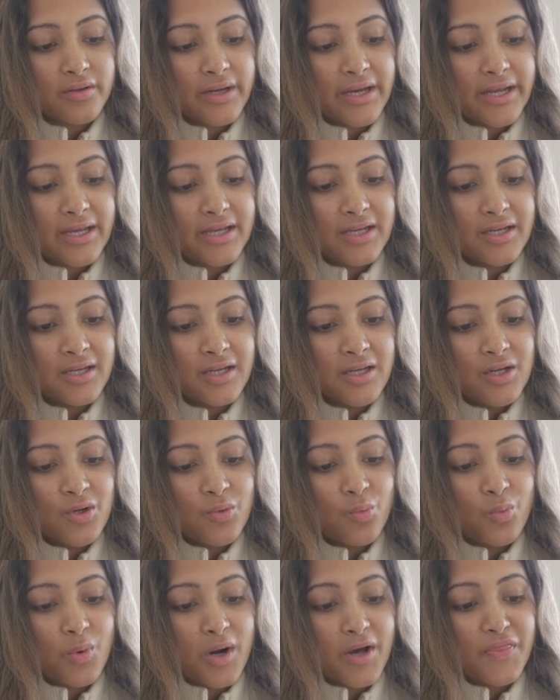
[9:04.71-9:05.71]
like
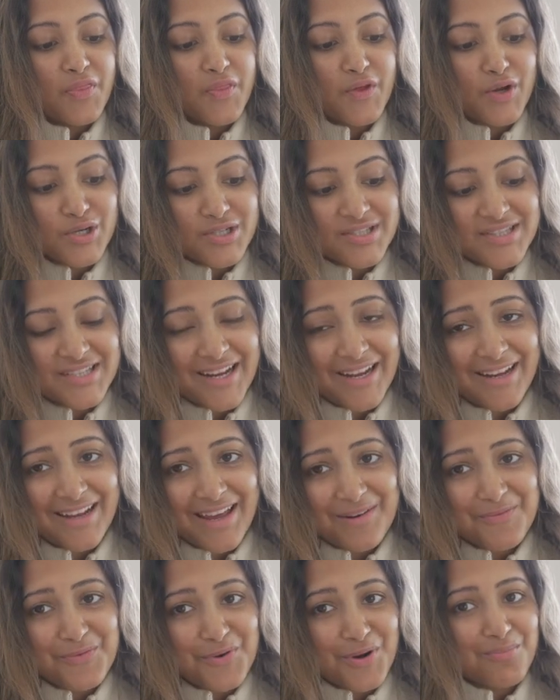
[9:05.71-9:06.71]
one Thursday
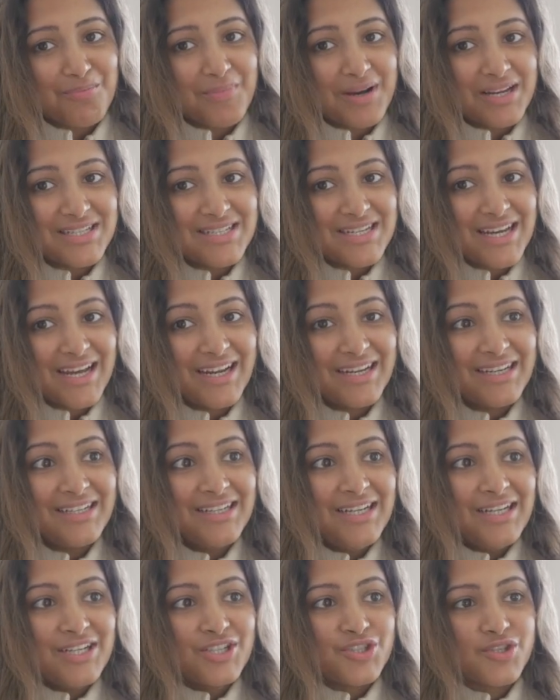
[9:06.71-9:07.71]
and one Monday
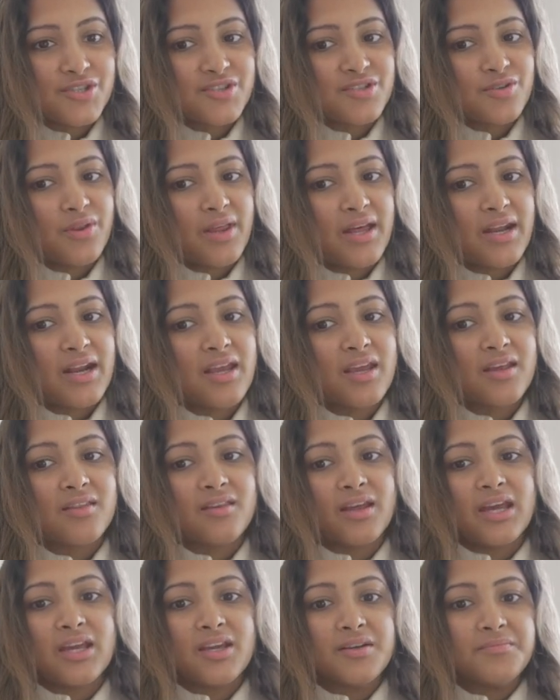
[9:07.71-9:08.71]
just so that I can
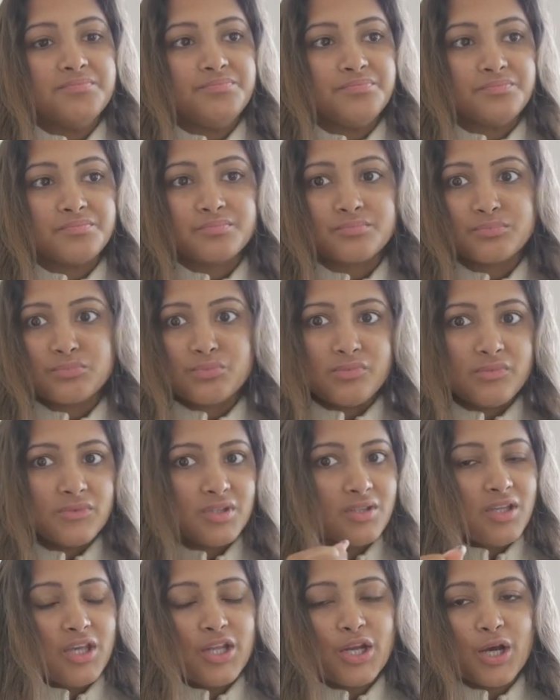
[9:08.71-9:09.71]
like,
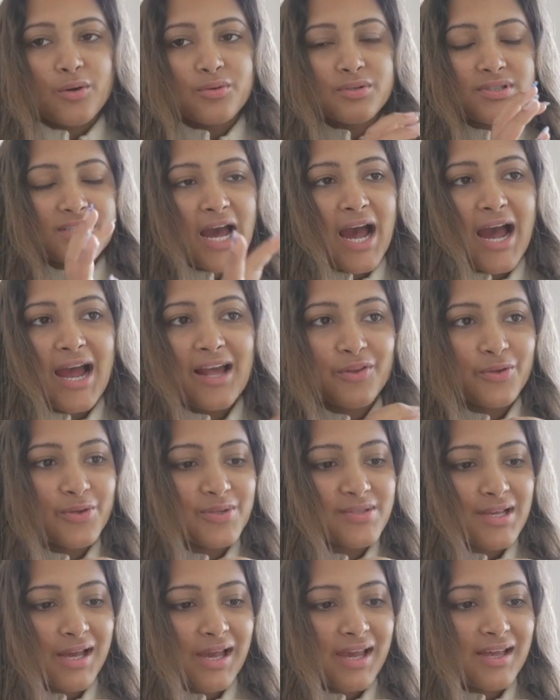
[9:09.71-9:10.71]
you know, tie
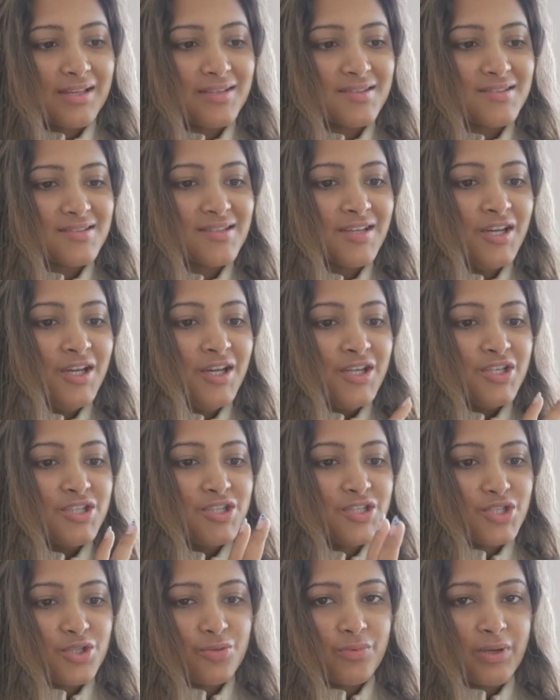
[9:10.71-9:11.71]
loose ends,
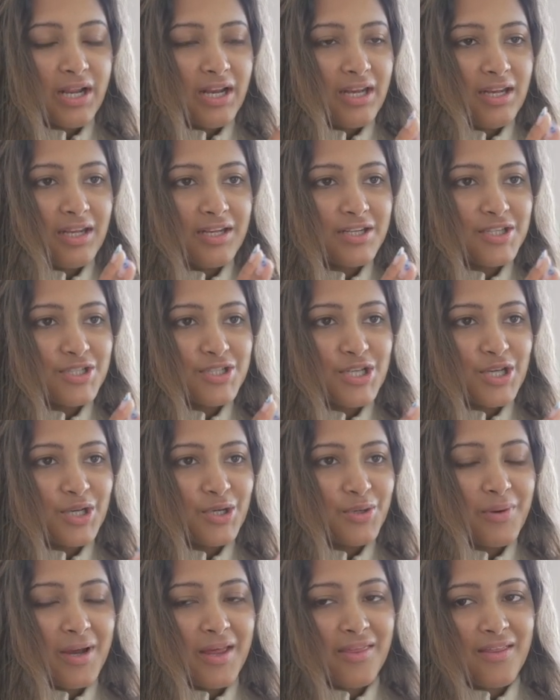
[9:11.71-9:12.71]
do what I needed to
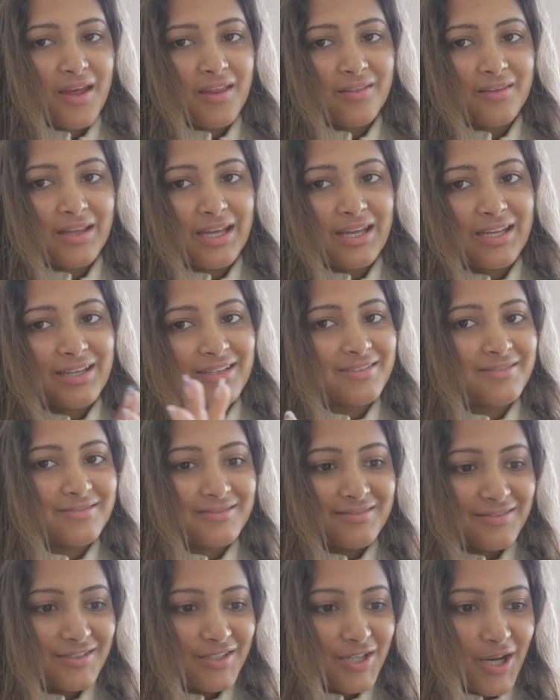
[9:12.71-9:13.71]
do, and then like
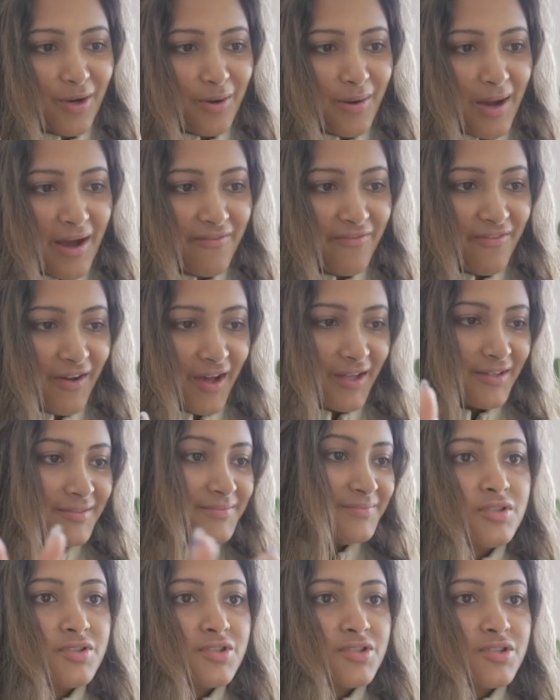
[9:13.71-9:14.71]
go have
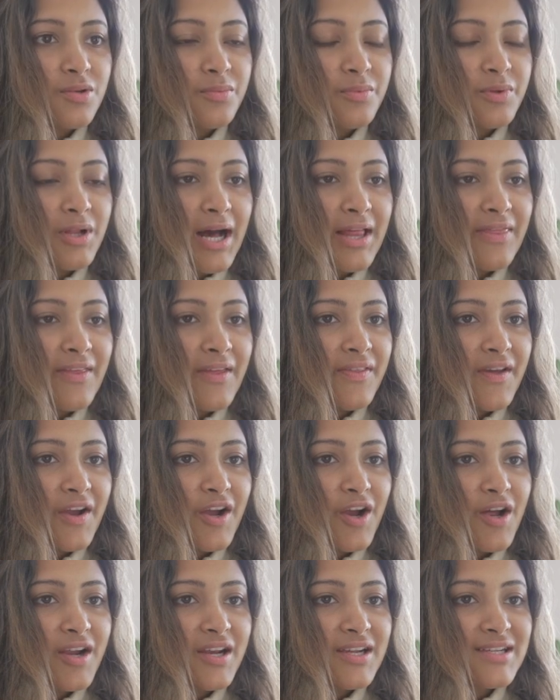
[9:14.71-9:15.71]
fun. So I'm glad that that
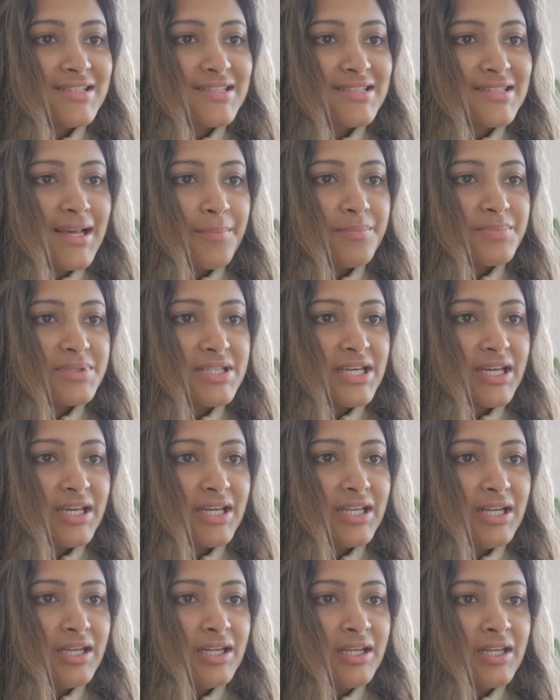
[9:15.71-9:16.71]
got
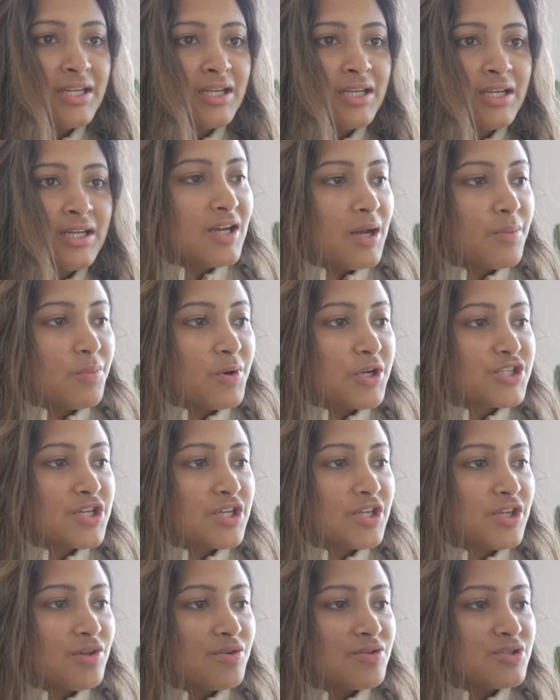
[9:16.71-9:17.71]
accepted. I'm
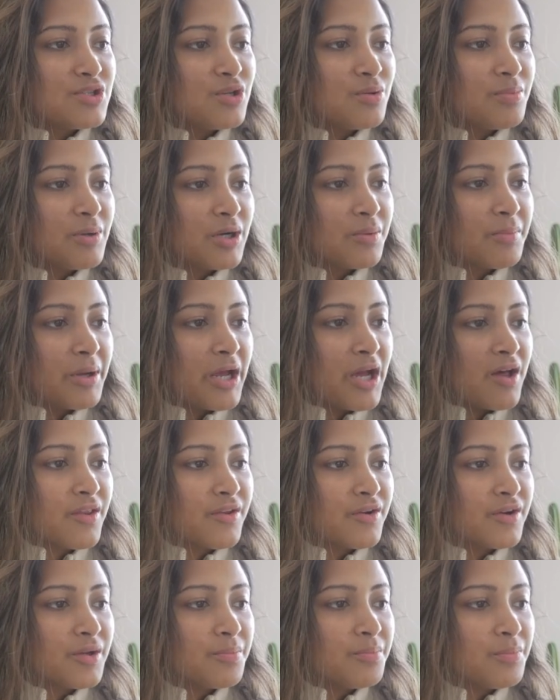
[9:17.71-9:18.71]
watching YouTube on my
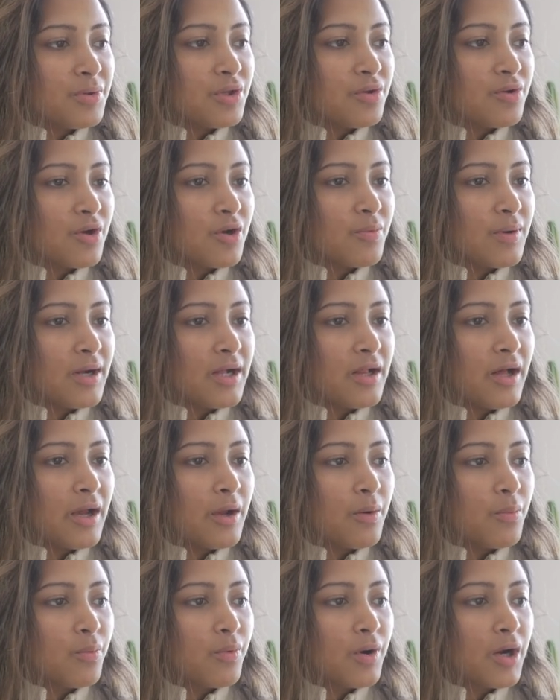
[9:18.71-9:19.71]
other computer while
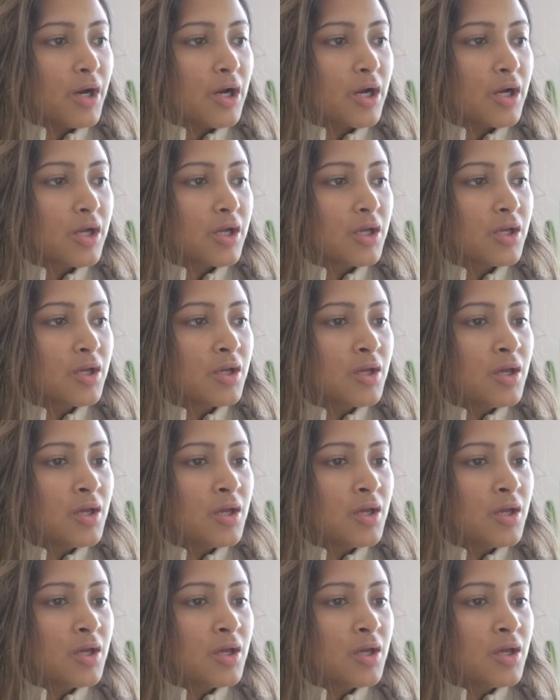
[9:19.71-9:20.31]
I work.